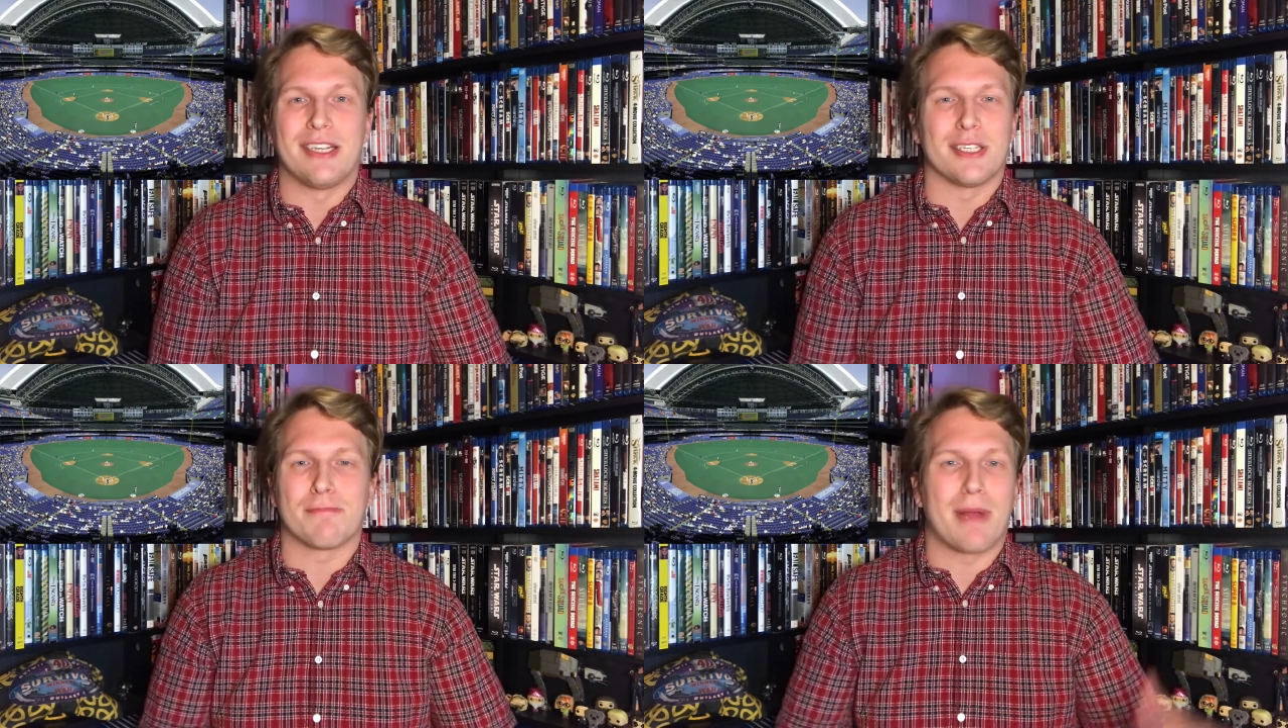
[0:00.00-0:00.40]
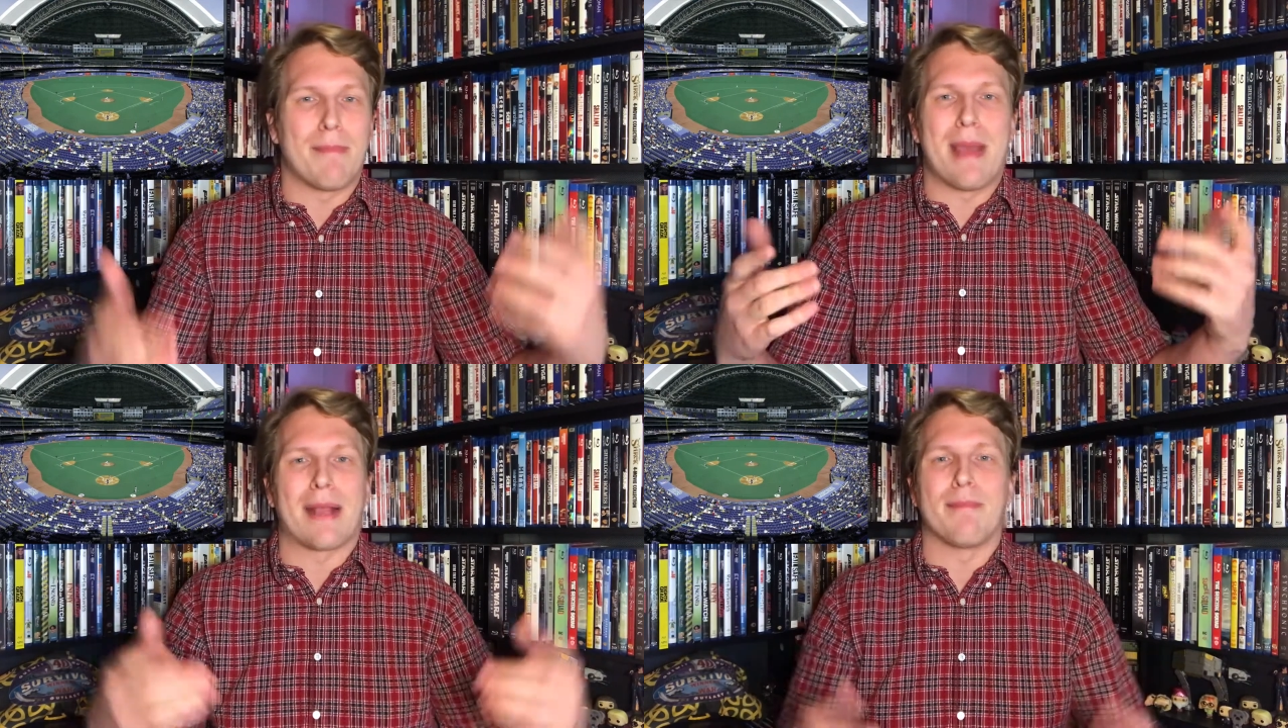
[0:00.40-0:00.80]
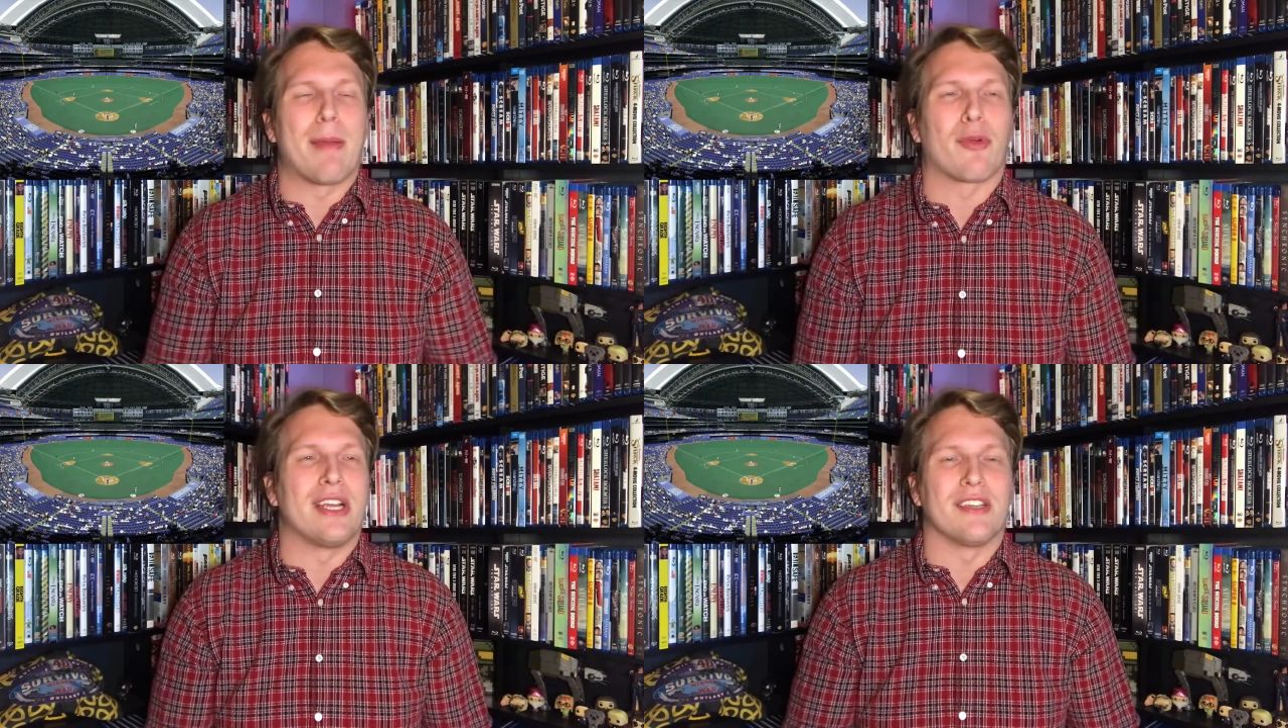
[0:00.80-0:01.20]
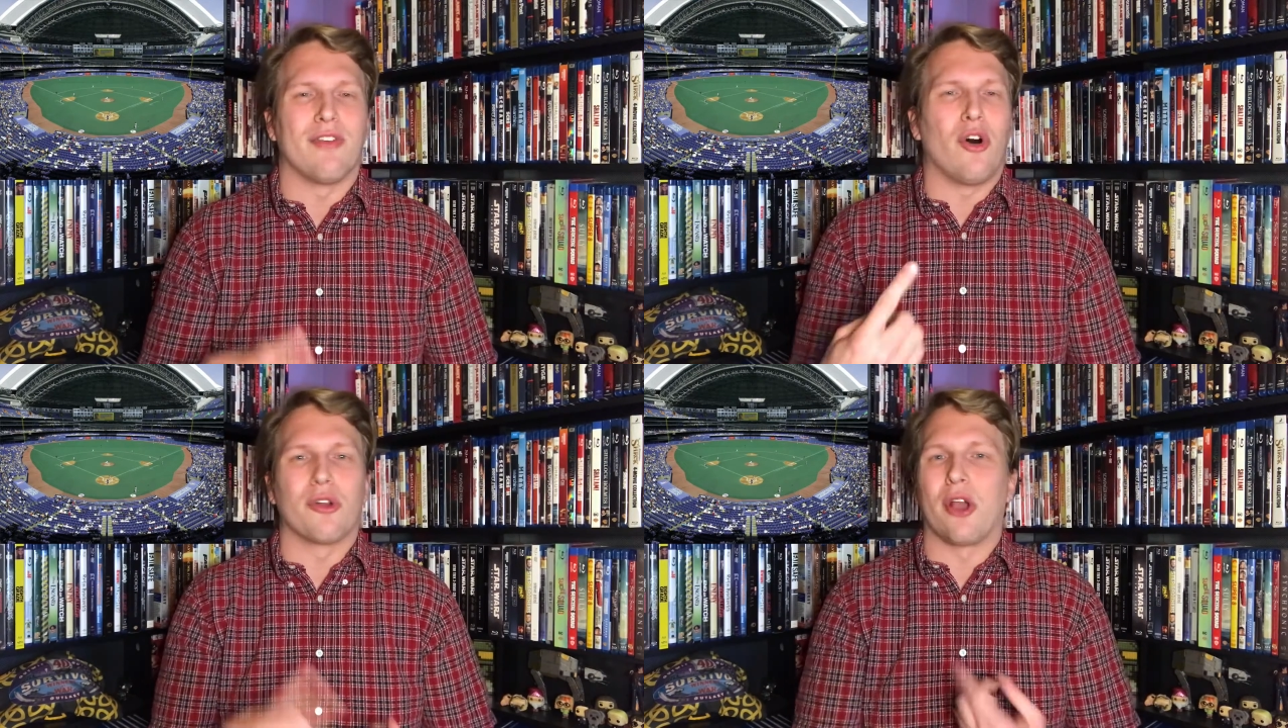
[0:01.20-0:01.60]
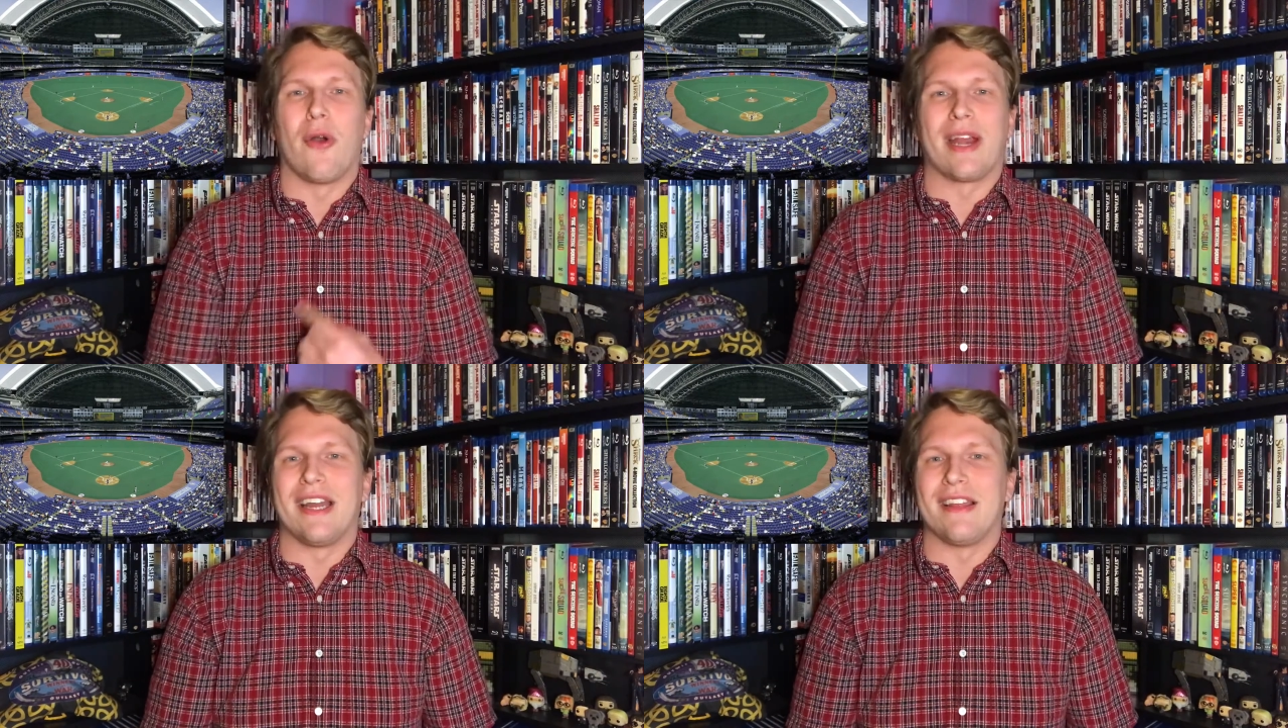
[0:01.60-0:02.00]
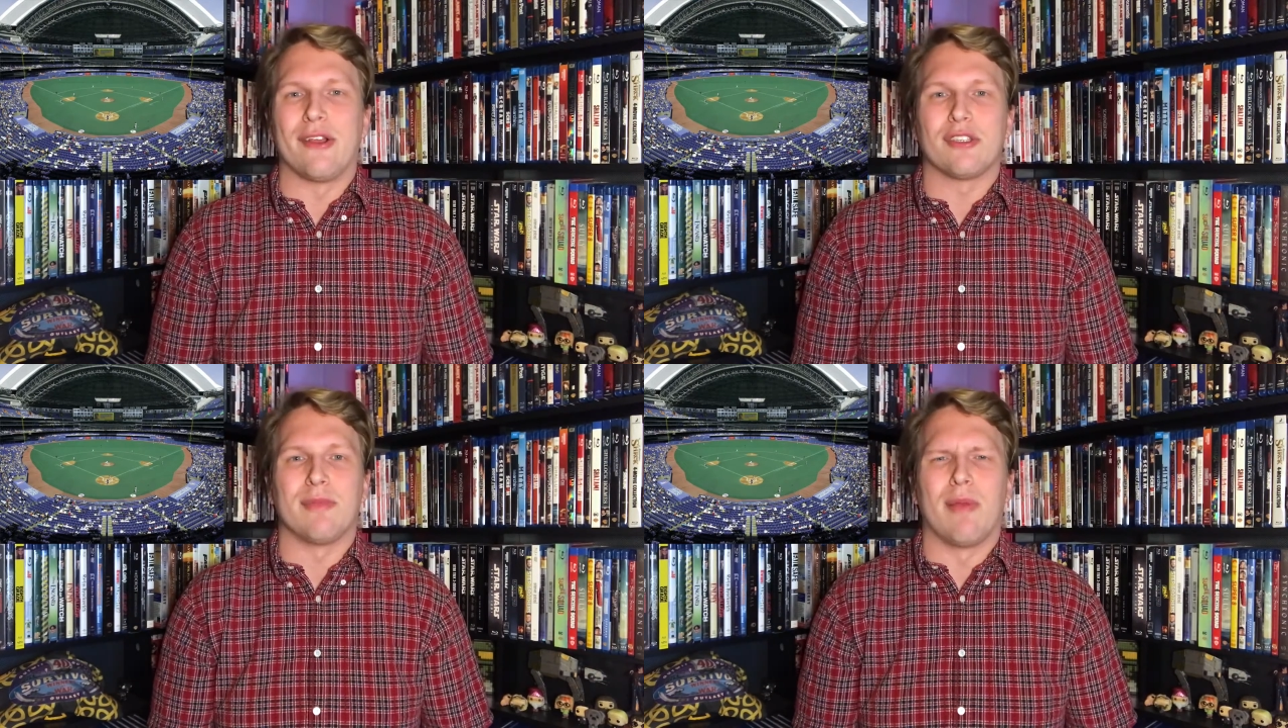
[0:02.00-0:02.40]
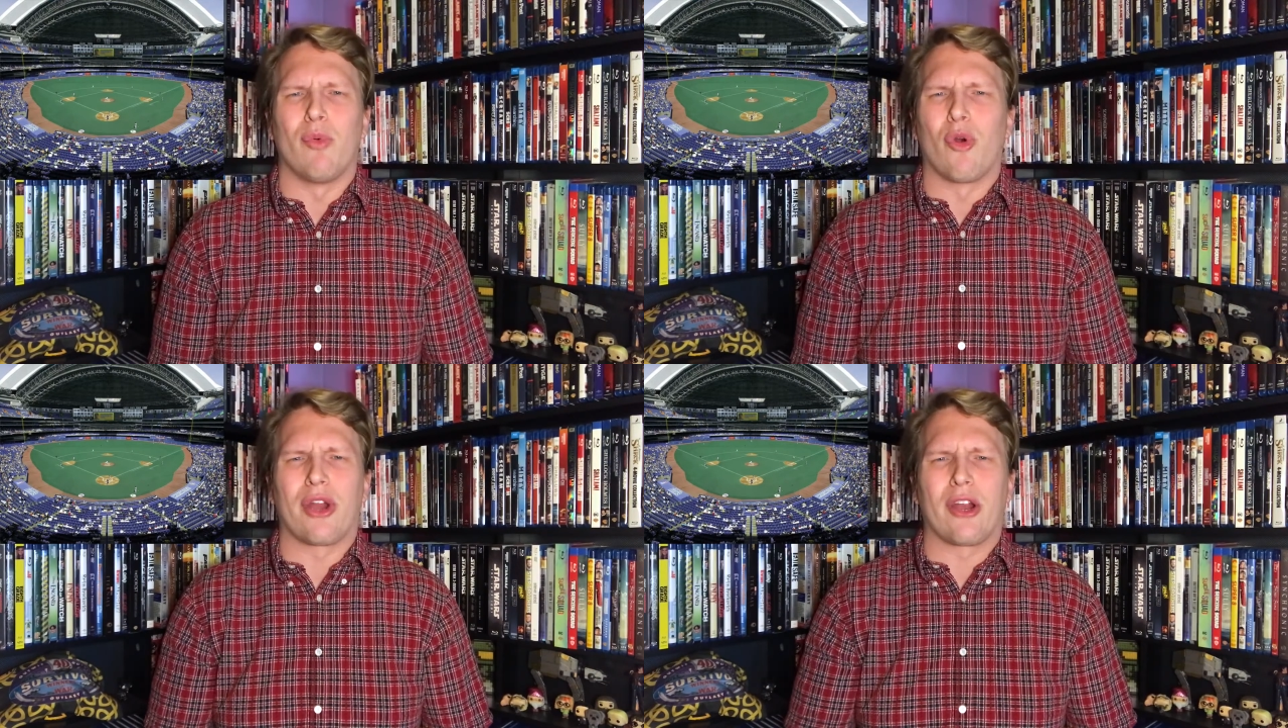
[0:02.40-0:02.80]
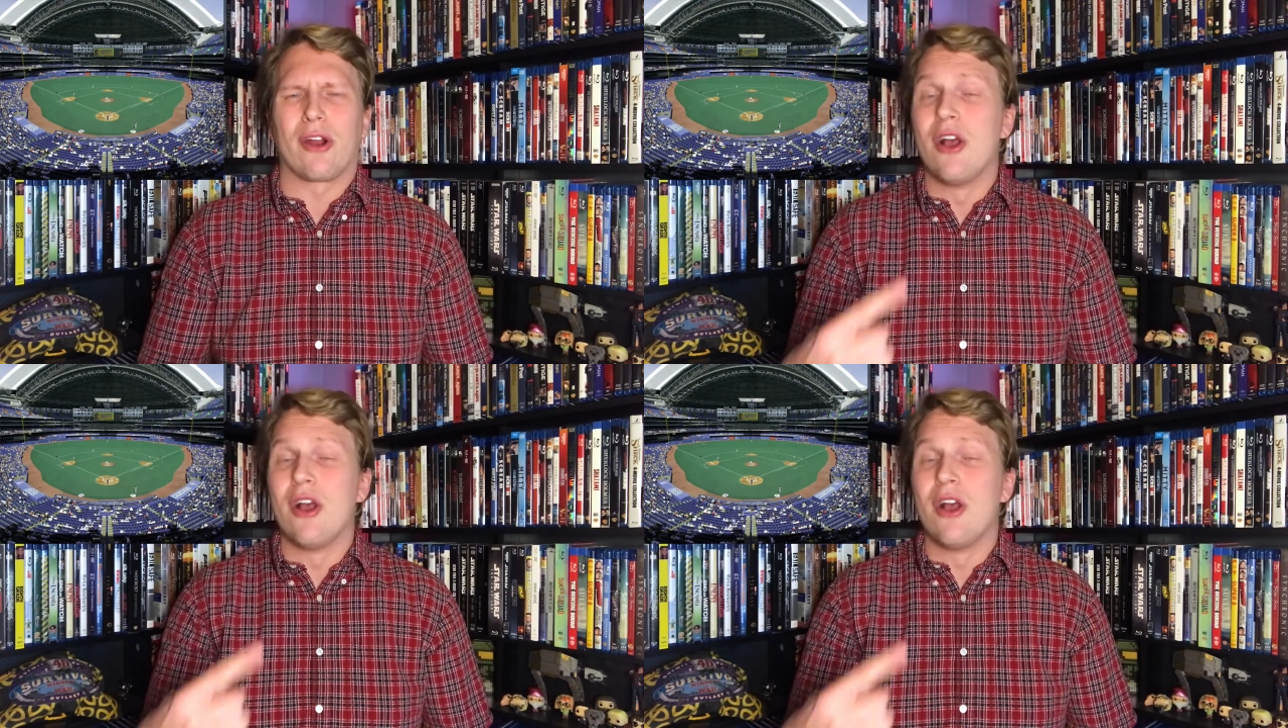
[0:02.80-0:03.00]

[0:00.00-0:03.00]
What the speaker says: It just brought back memories of Hulk Hogan and the Ultimate Warrior,